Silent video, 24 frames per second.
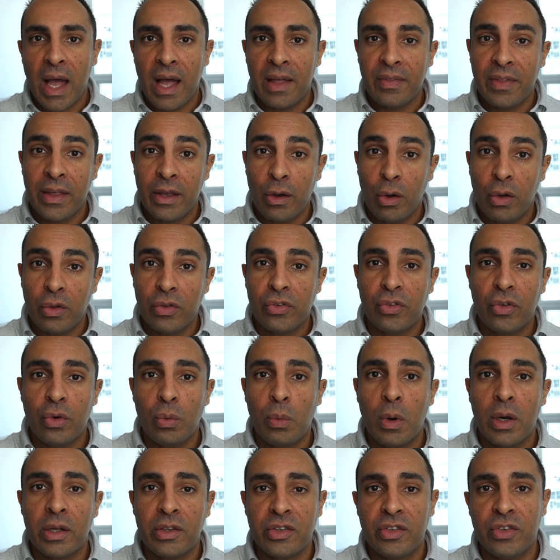They also
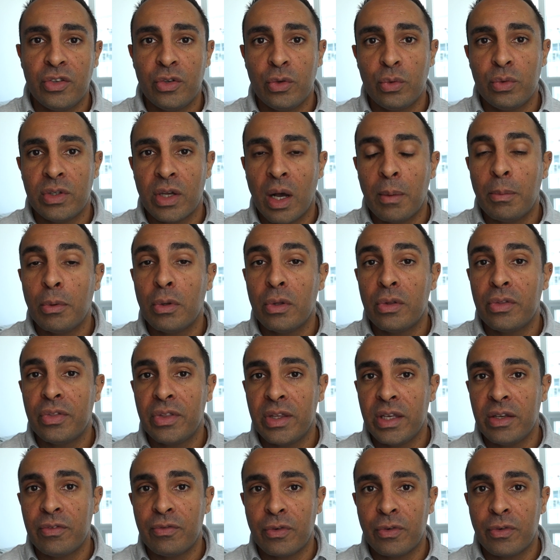want to double the